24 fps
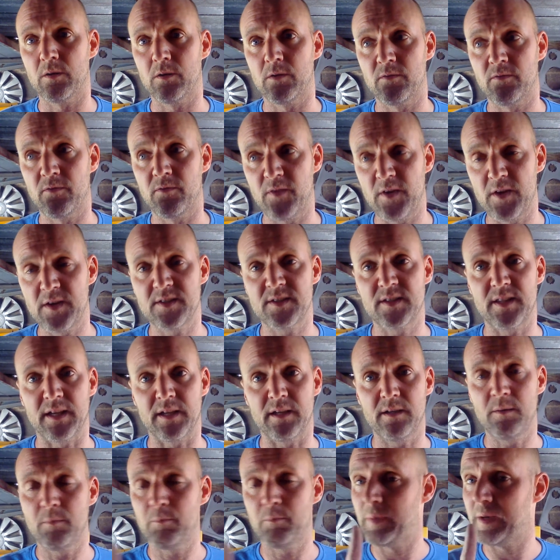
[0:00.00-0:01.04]
First
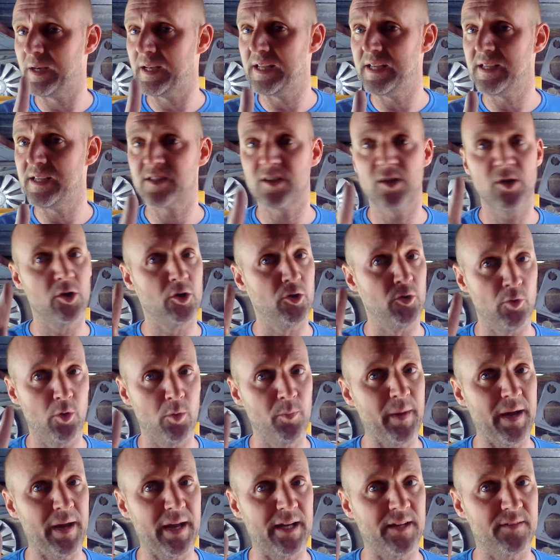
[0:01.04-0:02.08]
thing, police nor
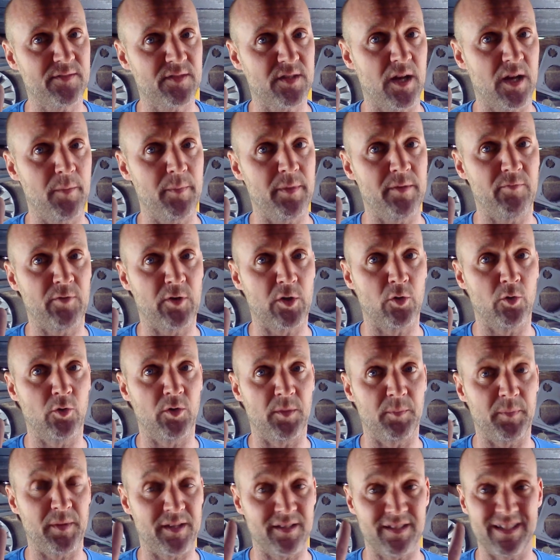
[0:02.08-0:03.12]
bailiffs like being
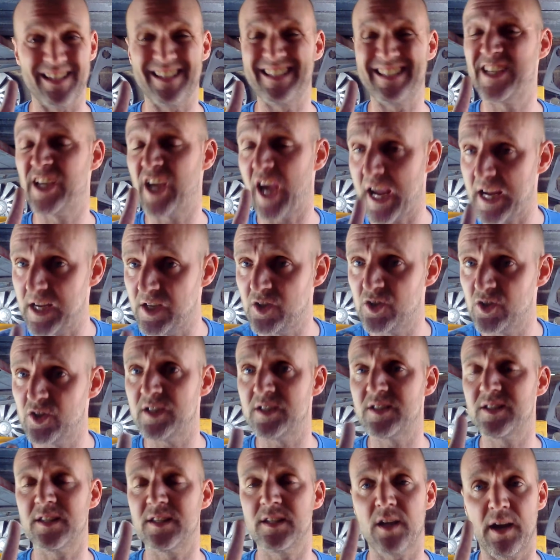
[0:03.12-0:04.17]
recorded, because it
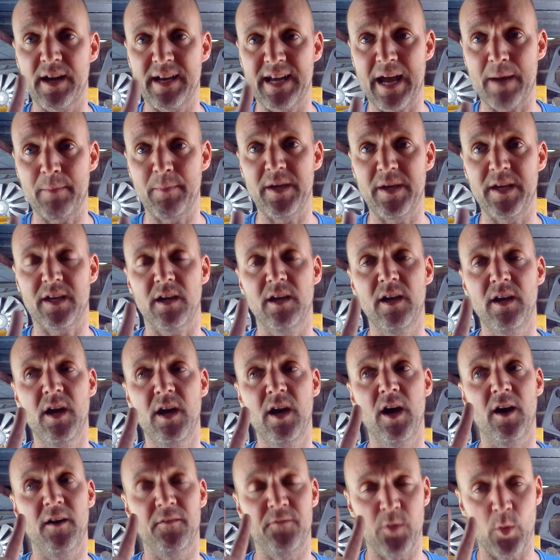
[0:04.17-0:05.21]
changes the dynamic
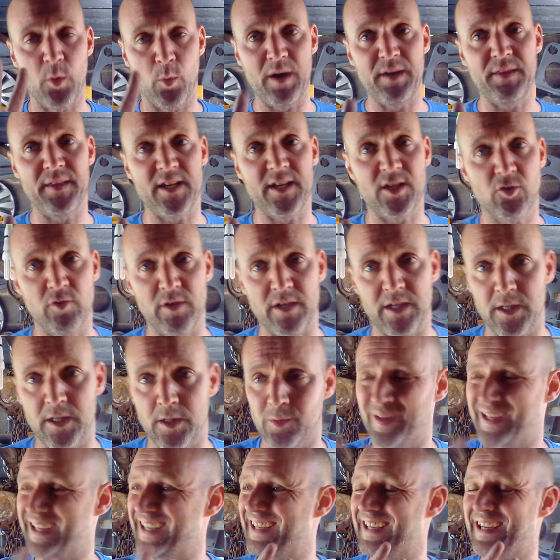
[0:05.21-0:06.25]
of the way they treat you
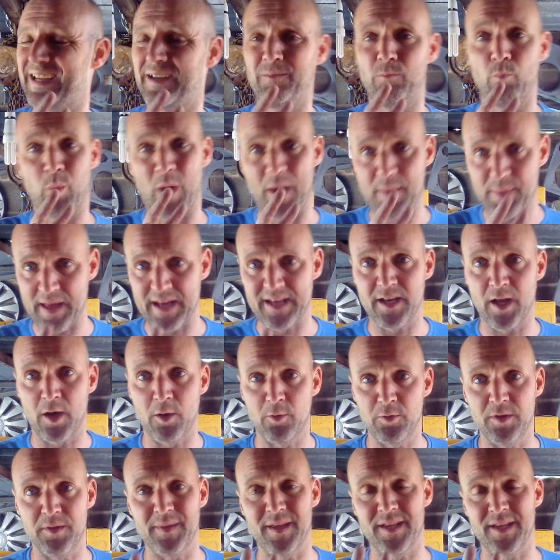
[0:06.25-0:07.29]
when they know
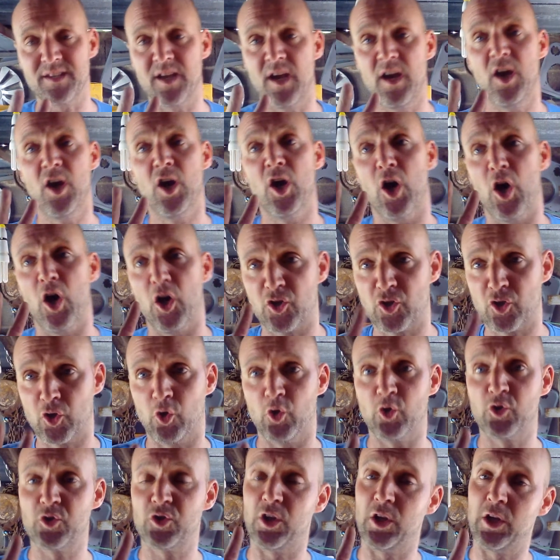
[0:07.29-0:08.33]
that there's a
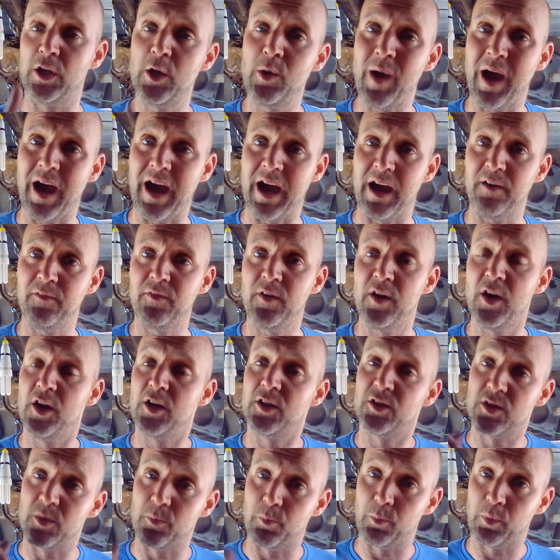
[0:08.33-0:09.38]
source that you have
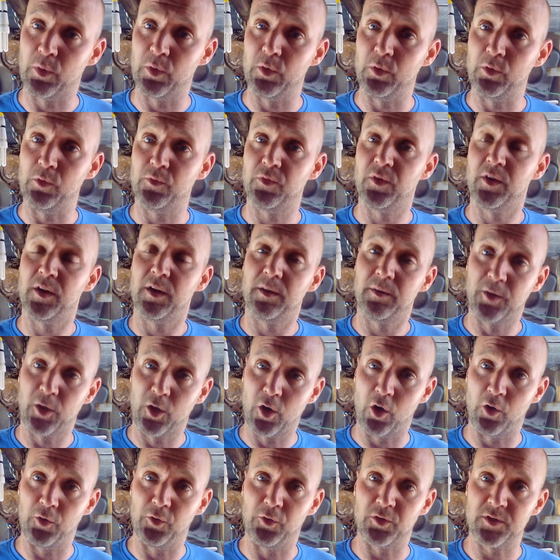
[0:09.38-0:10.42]
to prove the
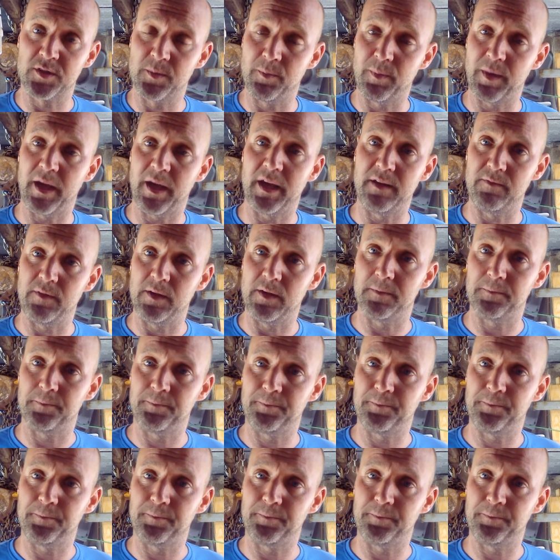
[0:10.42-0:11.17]
conduct and behaviour.